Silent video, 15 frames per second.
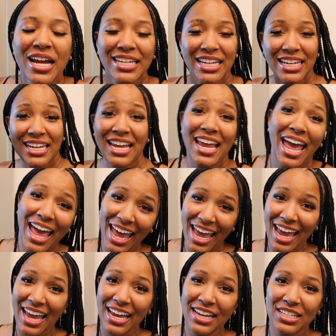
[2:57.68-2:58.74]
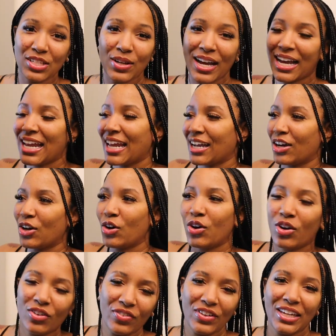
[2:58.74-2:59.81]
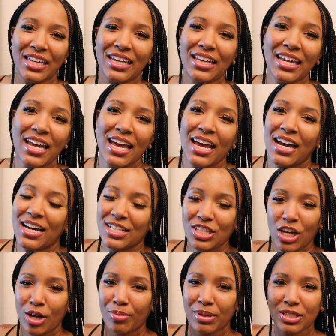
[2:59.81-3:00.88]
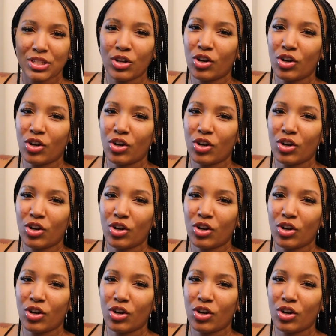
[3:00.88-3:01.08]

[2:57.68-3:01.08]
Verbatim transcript: that they had. So I got like a coffee, a Starbucks